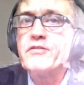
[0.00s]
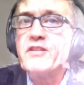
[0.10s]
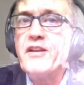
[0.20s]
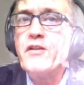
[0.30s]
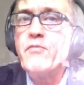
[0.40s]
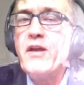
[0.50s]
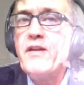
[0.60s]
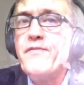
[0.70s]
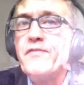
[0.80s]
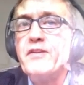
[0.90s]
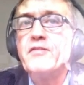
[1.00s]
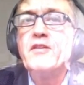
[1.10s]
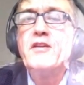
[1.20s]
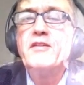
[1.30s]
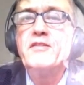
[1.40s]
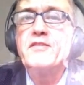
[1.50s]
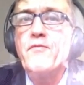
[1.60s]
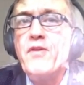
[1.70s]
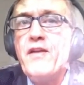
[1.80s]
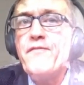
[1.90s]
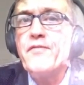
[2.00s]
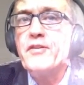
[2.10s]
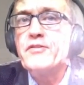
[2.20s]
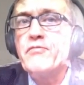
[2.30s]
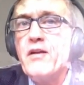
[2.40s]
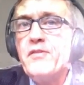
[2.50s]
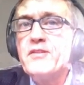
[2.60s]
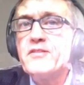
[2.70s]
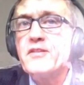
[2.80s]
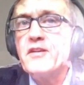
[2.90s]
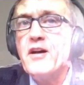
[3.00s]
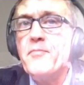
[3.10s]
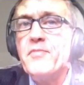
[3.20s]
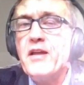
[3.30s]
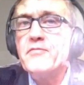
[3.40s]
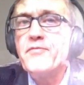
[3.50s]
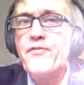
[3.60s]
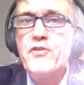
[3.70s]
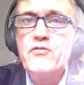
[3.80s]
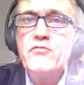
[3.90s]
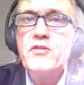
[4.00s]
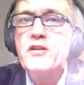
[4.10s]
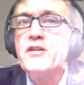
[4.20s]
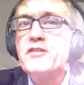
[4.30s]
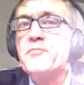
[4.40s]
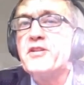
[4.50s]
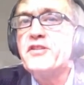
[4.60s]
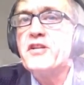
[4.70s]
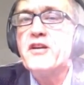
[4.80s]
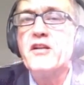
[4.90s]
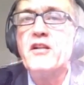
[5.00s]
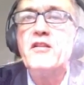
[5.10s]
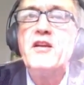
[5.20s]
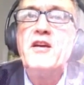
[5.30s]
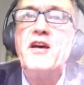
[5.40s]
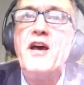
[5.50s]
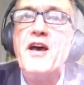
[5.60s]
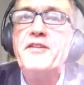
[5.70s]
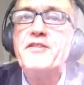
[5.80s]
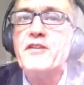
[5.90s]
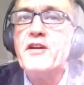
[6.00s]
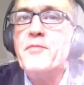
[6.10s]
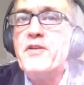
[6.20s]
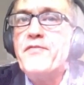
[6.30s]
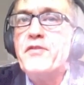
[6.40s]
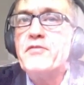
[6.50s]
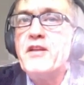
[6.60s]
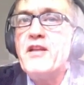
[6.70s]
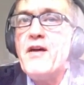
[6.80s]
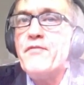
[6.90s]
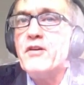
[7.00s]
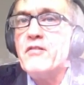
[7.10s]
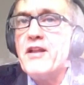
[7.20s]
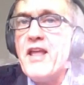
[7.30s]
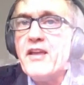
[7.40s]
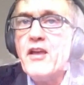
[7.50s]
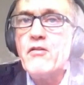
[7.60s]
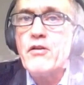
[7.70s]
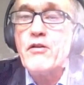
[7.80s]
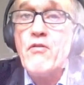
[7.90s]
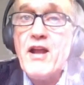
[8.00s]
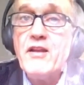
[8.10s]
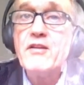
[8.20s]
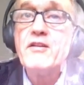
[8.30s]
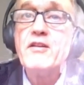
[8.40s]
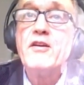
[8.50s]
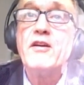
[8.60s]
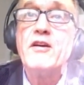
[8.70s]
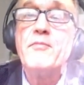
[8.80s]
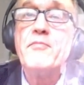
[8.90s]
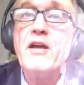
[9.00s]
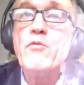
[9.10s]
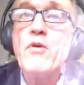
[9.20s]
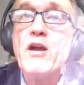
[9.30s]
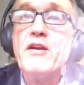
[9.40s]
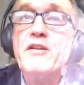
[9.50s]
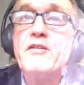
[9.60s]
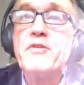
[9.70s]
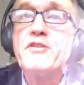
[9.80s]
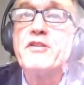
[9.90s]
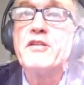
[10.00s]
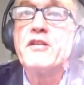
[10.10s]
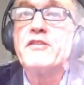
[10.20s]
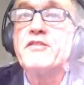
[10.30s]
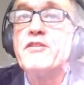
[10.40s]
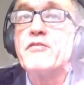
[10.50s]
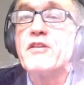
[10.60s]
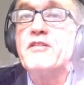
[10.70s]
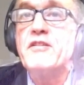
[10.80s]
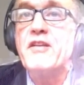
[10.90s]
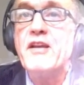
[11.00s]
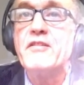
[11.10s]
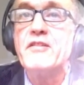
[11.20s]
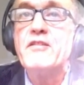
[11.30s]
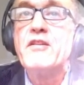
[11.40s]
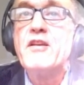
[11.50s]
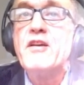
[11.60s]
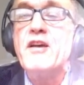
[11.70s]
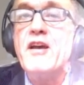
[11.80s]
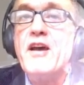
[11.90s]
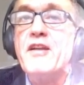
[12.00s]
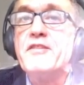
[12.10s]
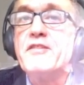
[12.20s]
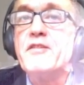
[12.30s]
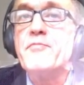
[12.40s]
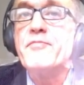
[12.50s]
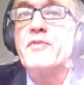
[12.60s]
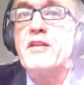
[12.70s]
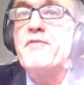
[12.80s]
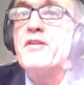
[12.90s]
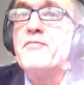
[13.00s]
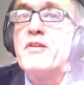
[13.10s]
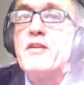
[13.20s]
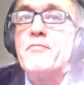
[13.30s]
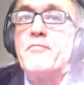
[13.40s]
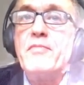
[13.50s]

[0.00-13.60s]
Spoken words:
an ultrasonic wave. This wave travels through the material, and if you then have a necking or crack anywhere in the material, then you can detect it. And even